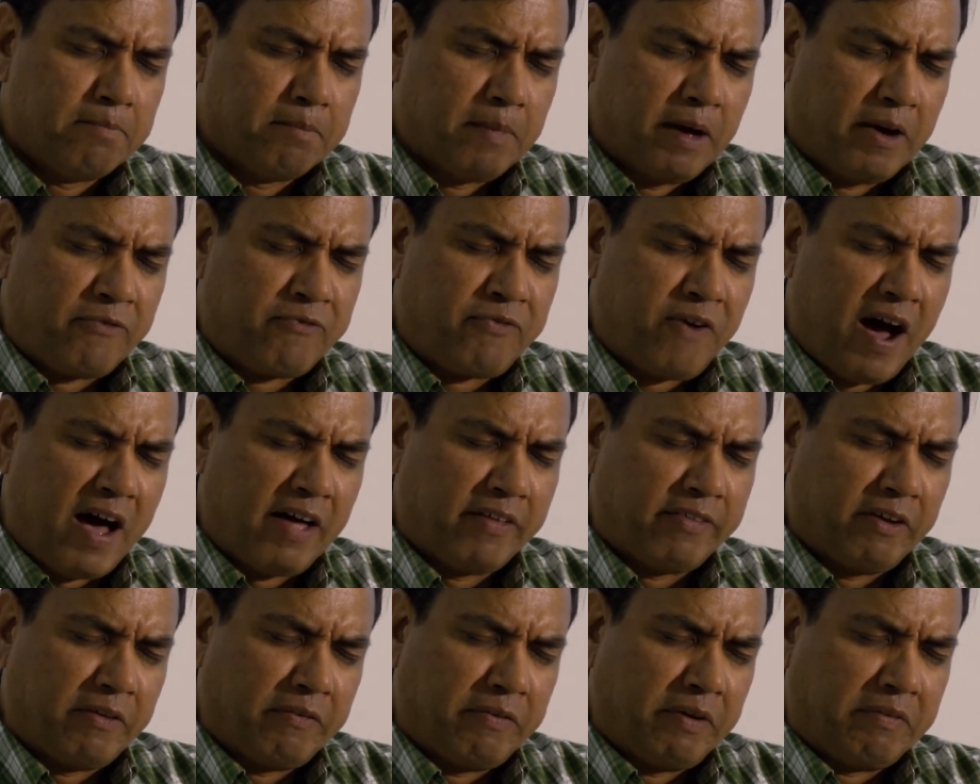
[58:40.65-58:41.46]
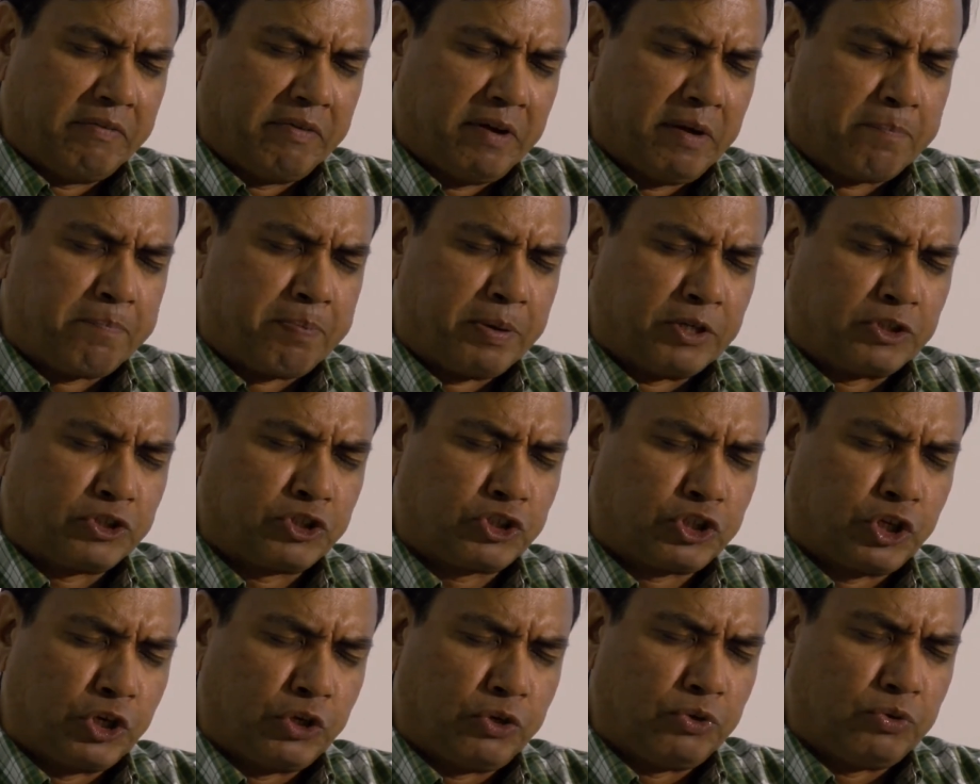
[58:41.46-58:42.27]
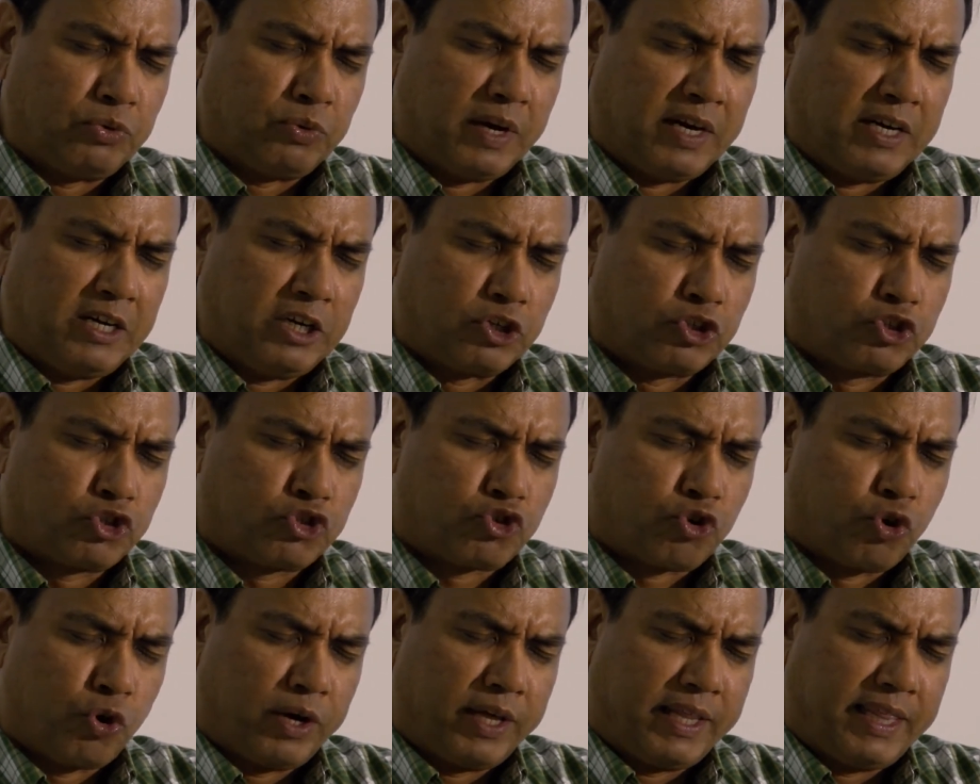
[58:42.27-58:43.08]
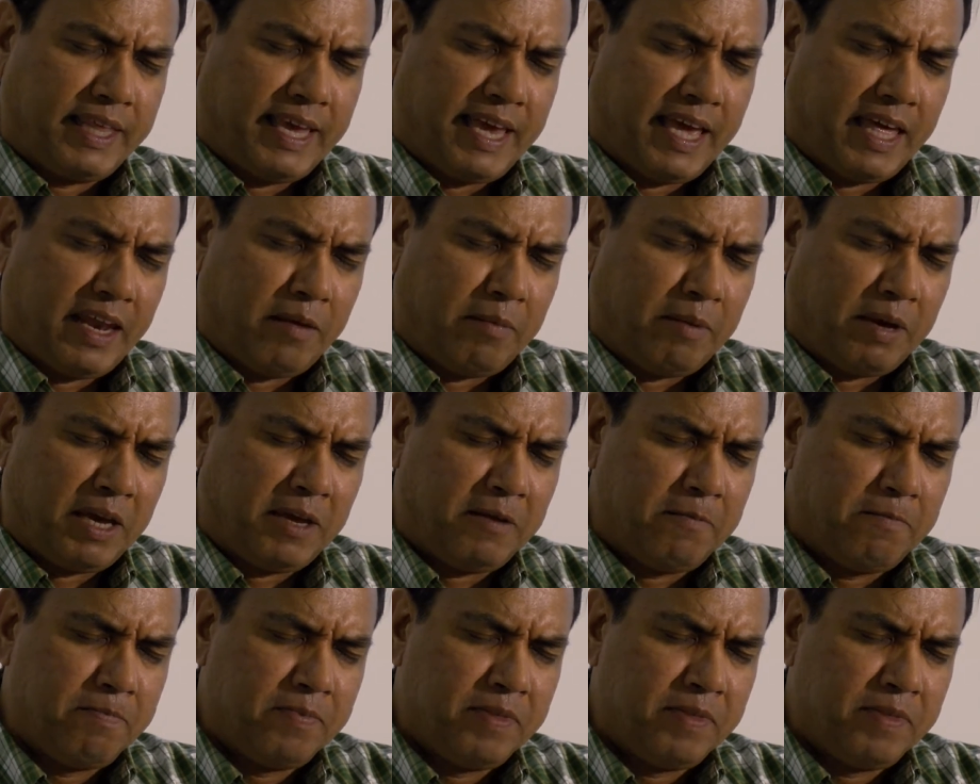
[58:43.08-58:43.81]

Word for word: But Father, we will pursue and destroy the enemy